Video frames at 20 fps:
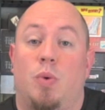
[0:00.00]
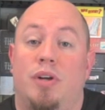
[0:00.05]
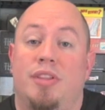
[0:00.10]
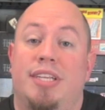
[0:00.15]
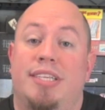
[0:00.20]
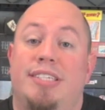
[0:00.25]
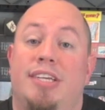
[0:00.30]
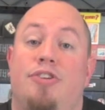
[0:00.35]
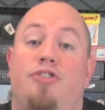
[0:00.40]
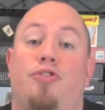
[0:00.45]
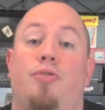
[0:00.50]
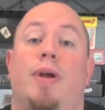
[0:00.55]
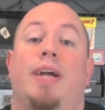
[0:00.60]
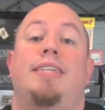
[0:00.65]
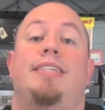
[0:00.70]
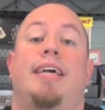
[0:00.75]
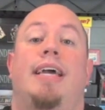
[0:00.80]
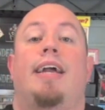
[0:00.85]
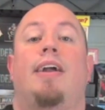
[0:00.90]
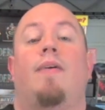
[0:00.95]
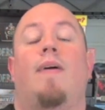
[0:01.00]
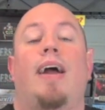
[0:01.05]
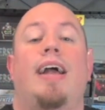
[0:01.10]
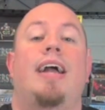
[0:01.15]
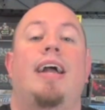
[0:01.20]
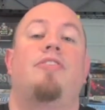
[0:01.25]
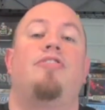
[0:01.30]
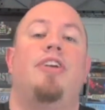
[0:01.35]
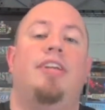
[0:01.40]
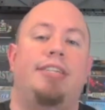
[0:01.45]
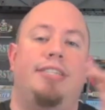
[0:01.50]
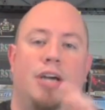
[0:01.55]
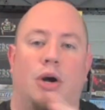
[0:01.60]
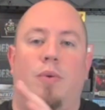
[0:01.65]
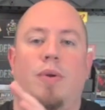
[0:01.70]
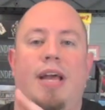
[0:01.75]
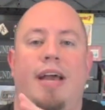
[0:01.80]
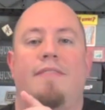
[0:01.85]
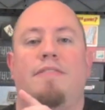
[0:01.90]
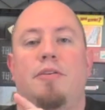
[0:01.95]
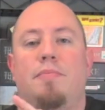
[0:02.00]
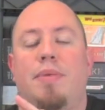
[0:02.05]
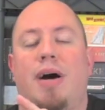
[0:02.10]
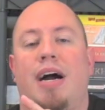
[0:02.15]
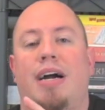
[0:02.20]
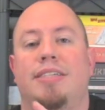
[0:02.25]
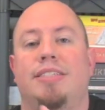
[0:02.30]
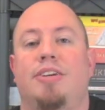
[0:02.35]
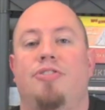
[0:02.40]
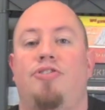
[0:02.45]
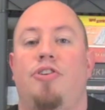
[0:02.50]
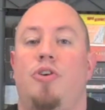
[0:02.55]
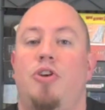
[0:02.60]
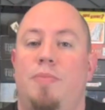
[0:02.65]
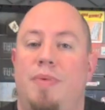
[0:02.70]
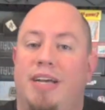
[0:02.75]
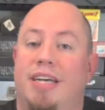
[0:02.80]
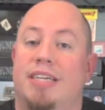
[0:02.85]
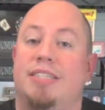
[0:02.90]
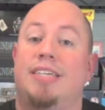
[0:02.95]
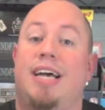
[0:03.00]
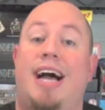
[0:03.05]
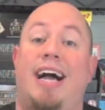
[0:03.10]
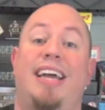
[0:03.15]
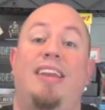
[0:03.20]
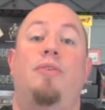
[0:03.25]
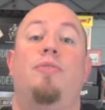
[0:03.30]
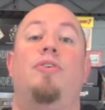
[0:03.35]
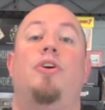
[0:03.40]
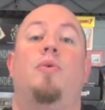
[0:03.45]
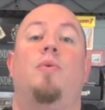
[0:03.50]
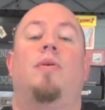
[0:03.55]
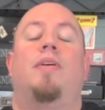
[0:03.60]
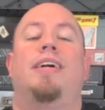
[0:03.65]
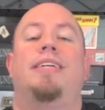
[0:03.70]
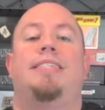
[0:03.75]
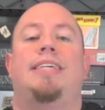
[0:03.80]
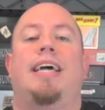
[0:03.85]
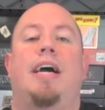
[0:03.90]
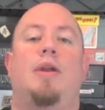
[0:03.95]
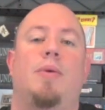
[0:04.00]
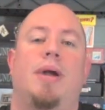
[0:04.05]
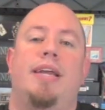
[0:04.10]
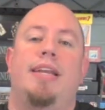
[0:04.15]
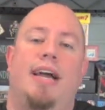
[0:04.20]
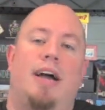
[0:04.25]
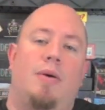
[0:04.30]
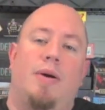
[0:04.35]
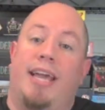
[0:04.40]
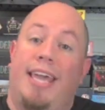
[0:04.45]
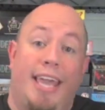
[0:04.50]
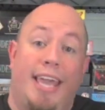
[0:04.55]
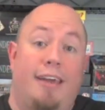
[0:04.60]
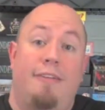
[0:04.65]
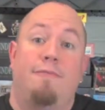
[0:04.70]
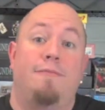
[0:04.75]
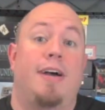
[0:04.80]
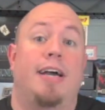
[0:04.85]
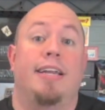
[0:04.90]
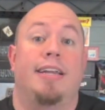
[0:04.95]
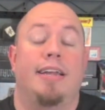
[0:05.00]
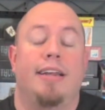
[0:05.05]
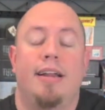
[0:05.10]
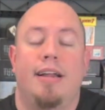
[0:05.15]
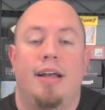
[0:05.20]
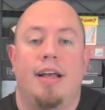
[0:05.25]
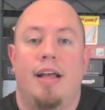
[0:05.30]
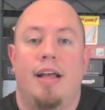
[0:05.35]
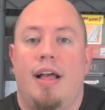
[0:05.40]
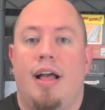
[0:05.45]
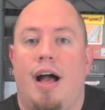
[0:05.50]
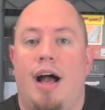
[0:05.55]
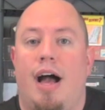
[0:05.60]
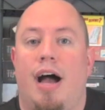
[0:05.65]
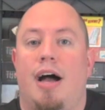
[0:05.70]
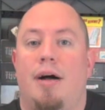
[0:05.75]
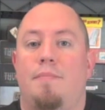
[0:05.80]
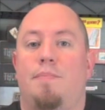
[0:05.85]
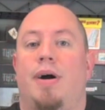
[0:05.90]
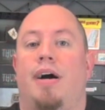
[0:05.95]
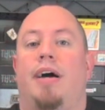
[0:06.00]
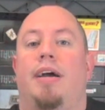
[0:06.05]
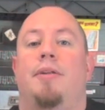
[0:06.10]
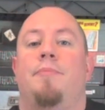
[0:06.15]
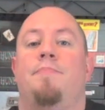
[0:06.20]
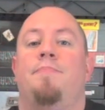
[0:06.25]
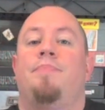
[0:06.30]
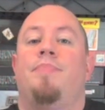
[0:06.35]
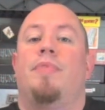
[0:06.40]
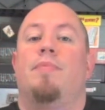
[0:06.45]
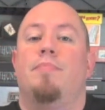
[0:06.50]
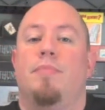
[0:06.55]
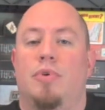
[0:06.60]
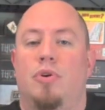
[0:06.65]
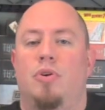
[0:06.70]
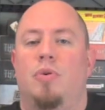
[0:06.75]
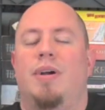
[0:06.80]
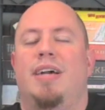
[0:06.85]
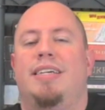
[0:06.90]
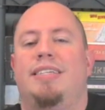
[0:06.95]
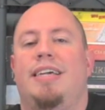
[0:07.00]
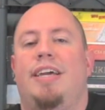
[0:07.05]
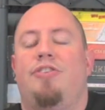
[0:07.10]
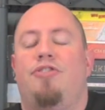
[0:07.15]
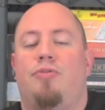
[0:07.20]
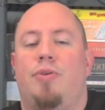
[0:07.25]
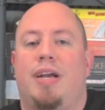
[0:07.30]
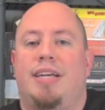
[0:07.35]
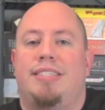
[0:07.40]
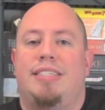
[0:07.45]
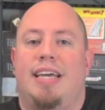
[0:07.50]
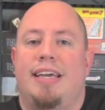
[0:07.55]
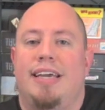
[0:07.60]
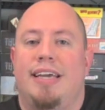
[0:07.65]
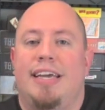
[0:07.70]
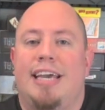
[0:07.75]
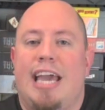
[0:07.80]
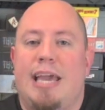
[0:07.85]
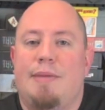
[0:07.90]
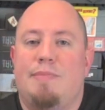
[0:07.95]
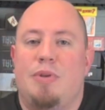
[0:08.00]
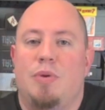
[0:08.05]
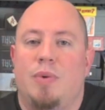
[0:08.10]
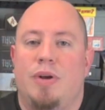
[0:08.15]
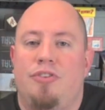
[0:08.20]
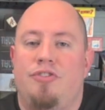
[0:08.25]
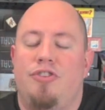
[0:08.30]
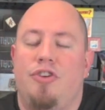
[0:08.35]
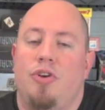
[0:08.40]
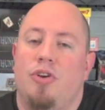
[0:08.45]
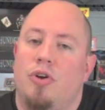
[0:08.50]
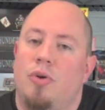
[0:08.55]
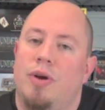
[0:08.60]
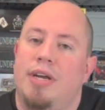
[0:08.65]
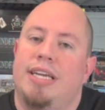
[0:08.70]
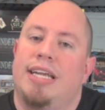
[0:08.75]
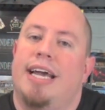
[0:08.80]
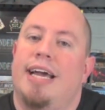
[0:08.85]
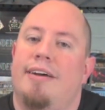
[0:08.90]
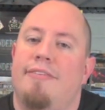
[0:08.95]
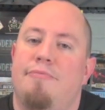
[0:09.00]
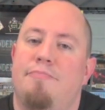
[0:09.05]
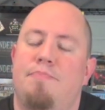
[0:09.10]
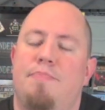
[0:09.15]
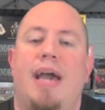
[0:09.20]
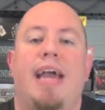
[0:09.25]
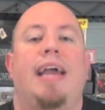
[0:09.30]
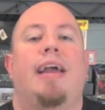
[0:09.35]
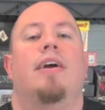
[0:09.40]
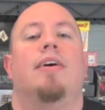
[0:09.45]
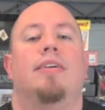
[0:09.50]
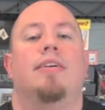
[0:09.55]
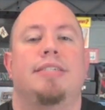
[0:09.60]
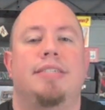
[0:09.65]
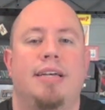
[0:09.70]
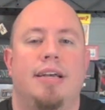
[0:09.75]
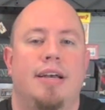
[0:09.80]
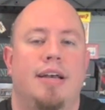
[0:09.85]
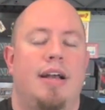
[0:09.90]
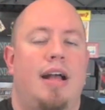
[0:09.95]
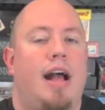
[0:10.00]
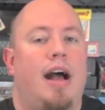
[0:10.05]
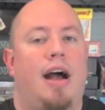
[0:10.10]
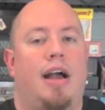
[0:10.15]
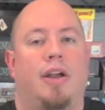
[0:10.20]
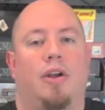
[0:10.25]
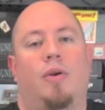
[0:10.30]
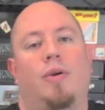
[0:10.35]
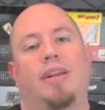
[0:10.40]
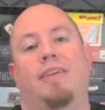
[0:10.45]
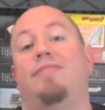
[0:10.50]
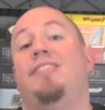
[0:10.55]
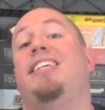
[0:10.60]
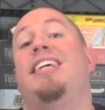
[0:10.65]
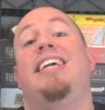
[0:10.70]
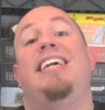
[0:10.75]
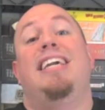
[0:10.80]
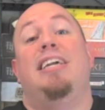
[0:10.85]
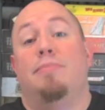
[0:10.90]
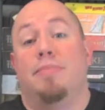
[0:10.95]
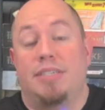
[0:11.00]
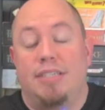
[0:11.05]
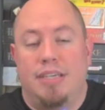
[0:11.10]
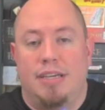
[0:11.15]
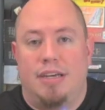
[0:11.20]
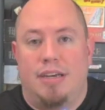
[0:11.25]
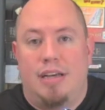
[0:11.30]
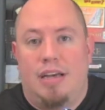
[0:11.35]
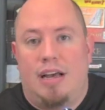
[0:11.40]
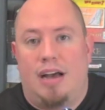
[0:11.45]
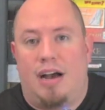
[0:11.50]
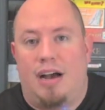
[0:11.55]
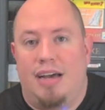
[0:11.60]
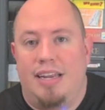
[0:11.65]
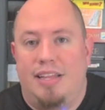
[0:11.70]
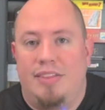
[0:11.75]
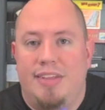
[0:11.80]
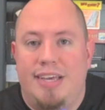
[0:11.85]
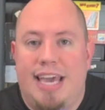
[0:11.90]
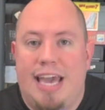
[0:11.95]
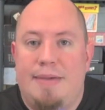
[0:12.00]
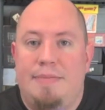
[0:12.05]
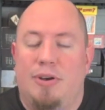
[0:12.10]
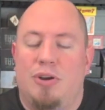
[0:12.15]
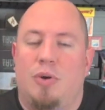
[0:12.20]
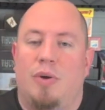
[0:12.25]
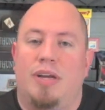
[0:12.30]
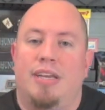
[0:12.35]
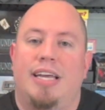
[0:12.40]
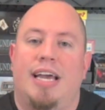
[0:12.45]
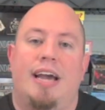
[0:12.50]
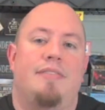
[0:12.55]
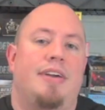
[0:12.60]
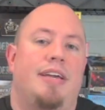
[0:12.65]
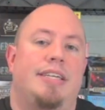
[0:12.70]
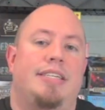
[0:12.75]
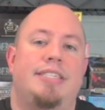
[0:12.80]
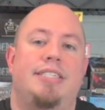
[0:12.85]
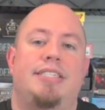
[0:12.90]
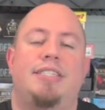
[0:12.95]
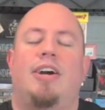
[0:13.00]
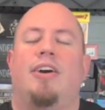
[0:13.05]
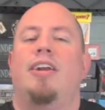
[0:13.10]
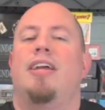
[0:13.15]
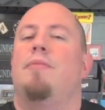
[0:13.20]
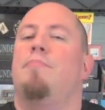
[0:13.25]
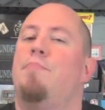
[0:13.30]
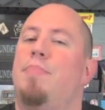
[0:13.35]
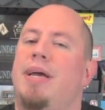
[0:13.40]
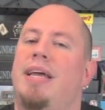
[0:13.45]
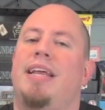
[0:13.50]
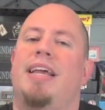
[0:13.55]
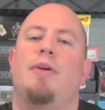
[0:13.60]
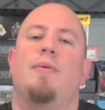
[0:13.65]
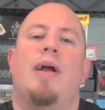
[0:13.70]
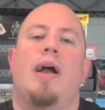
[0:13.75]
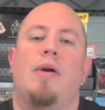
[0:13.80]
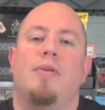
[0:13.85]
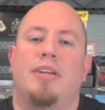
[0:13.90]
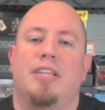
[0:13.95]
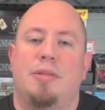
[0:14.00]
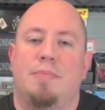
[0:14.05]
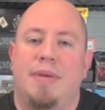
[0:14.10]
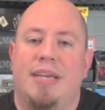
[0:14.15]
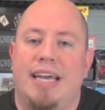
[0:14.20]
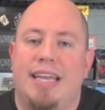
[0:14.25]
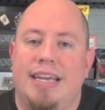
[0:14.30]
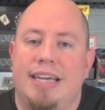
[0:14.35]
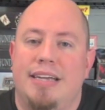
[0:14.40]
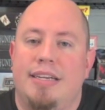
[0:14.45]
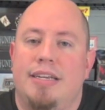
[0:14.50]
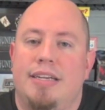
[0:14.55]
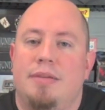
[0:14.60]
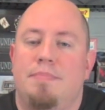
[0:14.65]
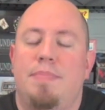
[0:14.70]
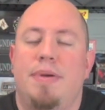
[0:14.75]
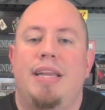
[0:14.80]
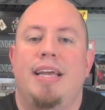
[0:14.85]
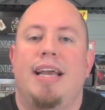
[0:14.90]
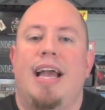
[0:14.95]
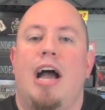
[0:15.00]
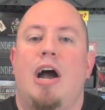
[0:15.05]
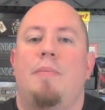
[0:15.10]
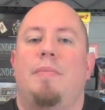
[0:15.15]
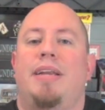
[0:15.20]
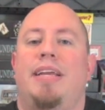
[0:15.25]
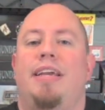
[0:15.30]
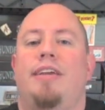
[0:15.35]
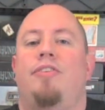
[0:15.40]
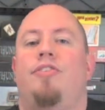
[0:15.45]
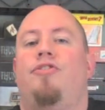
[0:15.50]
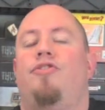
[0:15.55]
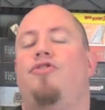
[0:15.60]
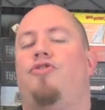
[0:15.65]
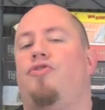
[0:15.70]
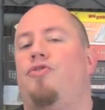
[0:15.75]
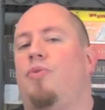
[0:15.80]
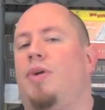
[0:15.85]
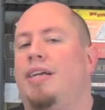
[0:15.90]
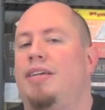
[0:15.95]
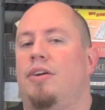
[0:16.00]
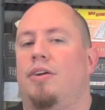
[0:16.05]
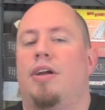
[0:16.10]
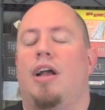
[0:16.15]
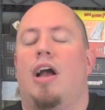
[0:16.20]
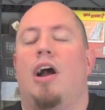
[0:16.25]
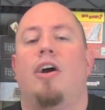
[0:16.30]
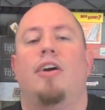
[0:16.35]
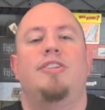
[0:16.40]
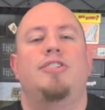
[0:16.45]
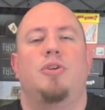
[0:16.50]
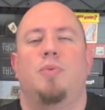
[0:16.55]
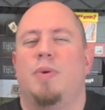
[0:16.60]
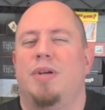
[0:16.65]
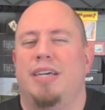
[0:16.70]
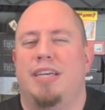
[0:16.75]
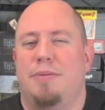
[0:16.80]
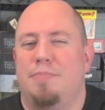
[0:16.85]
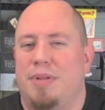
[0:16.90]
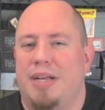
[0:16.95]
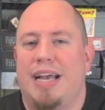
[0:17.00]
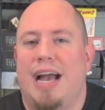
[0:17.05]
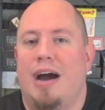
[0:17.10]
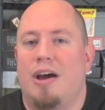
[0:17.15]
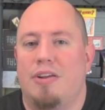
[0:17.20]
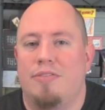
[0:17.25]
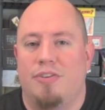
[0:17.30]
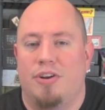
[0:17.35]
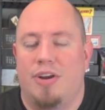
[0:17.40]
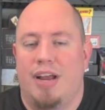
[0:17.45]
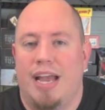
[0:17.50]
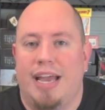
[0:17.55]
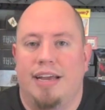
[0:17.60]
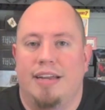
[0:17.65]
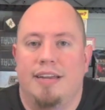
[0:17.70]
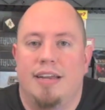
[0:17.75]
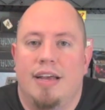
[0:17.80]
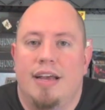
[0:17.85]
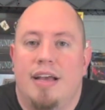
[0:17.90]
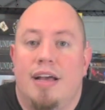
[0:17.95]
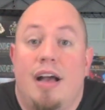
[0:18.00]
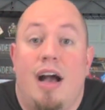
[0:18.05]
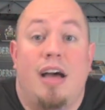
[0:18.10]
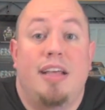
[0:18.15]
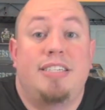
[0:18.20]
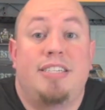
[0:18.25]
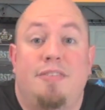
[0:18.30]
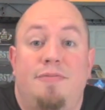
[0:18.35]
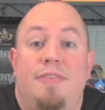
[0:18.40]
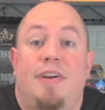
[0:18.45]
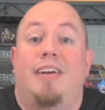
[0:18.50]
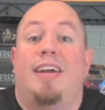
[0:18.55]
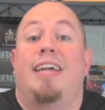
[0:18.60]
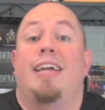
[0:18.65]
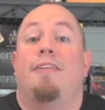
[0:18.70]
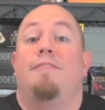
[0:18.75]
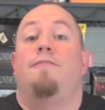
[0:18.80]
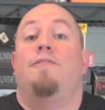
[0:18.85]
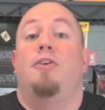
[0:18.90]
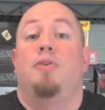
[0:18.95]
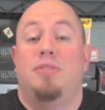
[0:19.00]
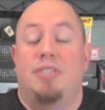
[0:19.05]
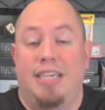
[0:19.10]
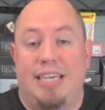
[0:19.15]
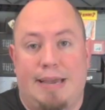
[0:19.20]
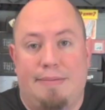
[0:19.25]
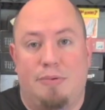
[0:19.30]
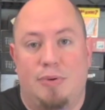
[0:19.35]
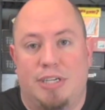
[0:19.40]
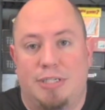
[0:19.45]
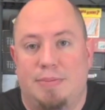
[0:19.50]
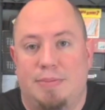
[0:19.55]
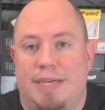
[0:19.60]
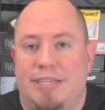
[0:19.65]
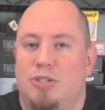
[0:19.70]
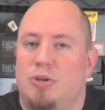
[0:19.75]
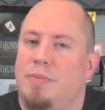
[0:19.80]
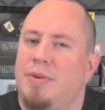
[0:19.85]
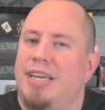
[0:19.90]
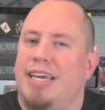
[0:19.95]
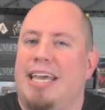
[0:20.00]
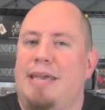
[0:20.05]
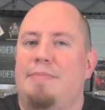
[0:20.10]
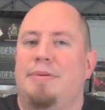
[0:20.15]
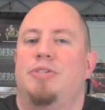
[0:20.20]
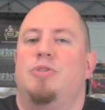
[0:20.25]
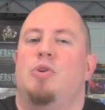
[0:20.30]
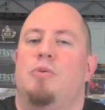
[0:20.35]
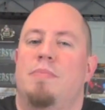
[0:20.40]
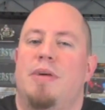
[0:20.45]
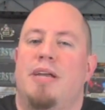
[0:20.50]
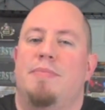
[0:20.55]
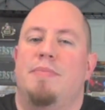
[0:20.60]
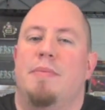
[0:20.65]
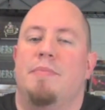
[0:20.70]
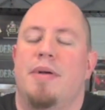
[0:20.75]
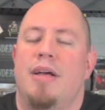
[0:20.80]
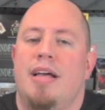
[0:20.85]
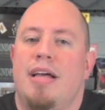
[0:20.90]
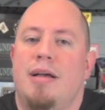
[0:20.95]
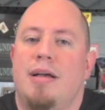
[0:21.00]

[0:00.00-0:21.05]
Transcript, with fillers: one that's a trick taker. I actually don't have the box to show you because I don't know where it's at right now. I can't find it. But Moo is a trick-taking game in which you're going to have pairs, you're going to have teams, and in the game you're going to have a starting bidding round at the beginning, bidding how many trick or cards you're willing to play out of your hand. That's a very confusing game to explain, so I'm going to keep it to a minimum.